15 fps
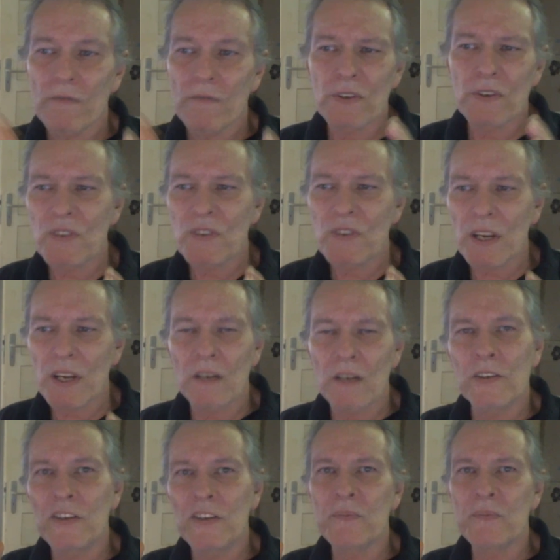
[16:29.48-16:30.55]
first thing on the
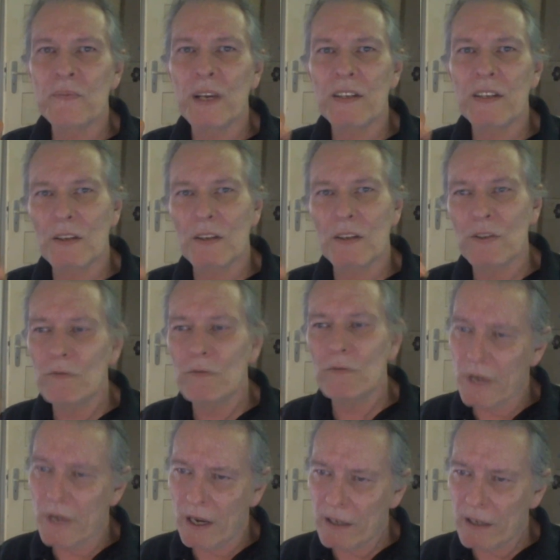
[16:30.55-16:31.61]
display it tells you,
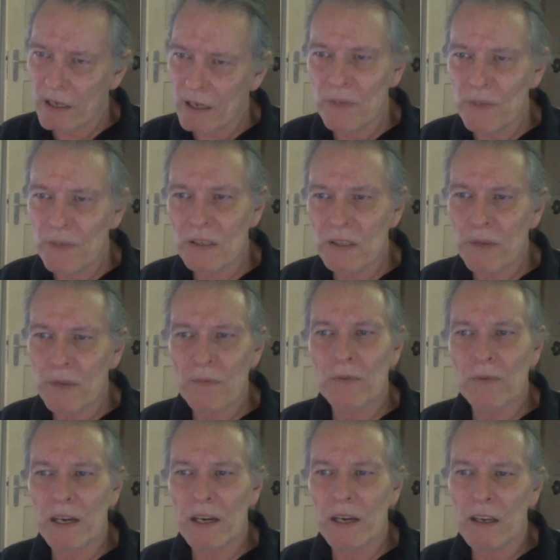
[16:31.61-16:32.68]
yeah, get a piece of paper
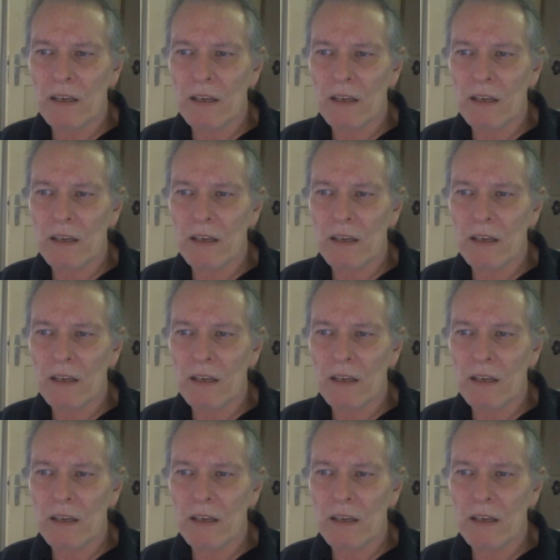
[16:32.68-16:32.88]
ready.